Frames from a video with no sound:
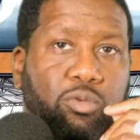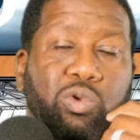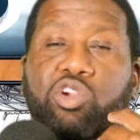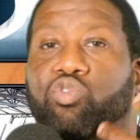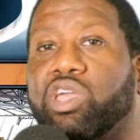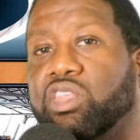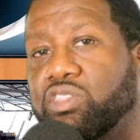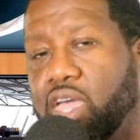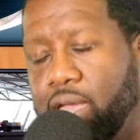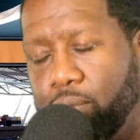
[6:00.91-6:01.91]
We
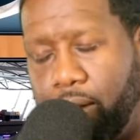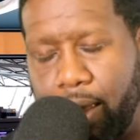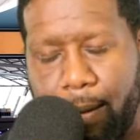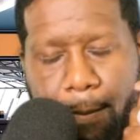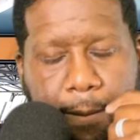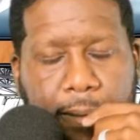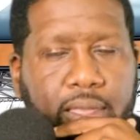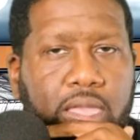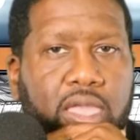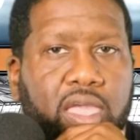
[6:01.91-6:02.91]
created that, right?
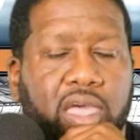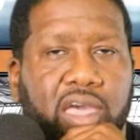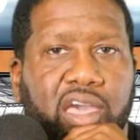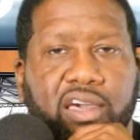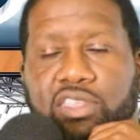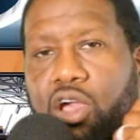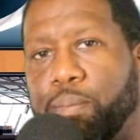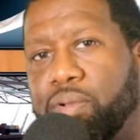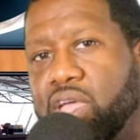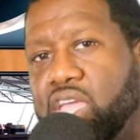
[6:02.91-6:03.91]
They're
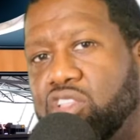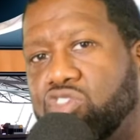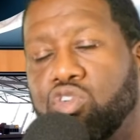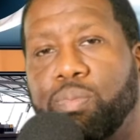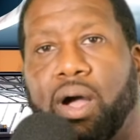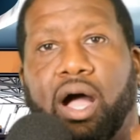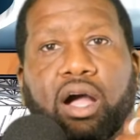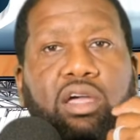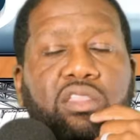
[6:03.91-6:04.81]
playing Tupac.